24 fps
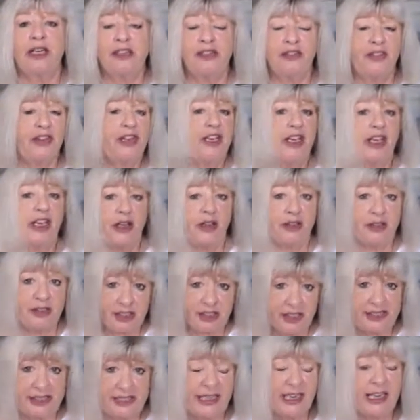videos,
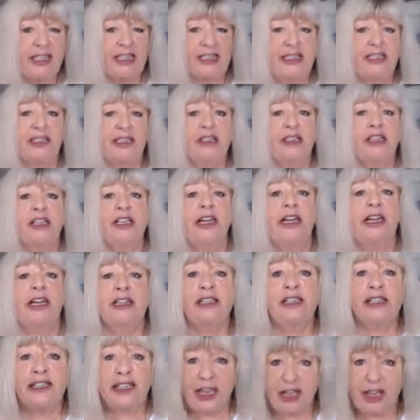6 lessons in
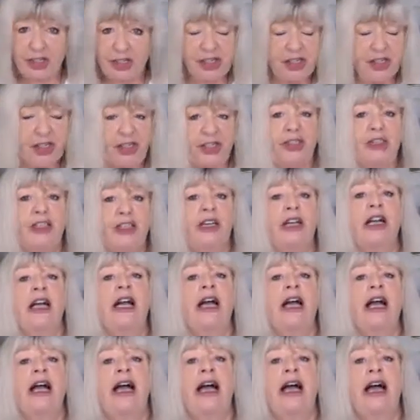a section.
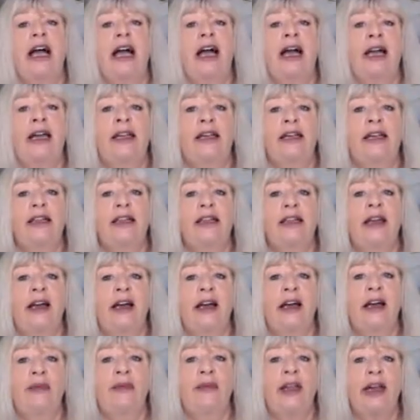And
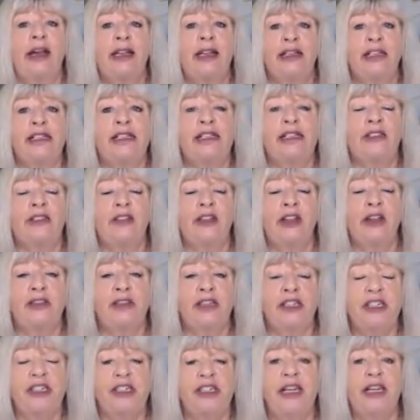
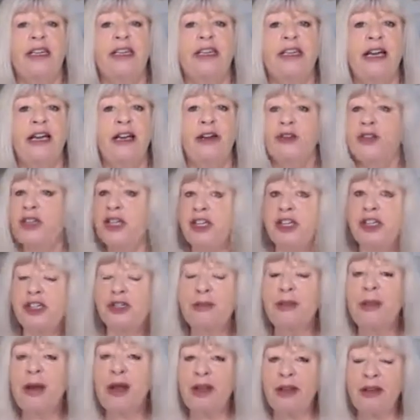those are sent out each
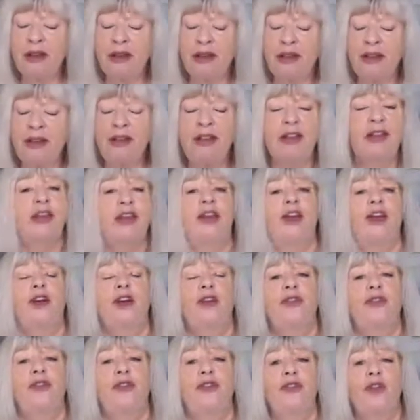month
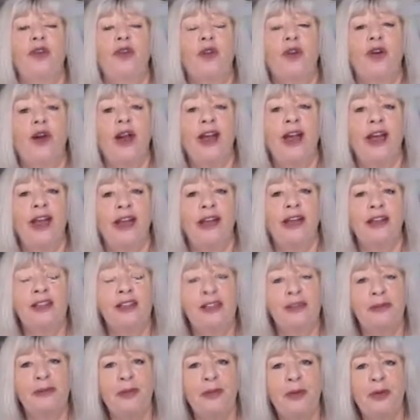for a
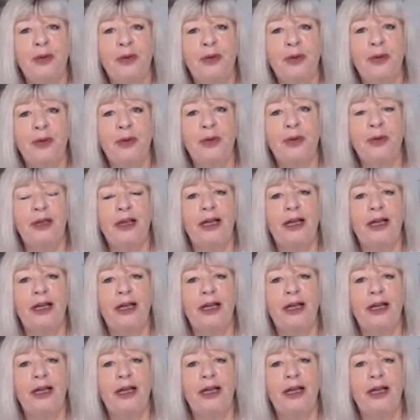small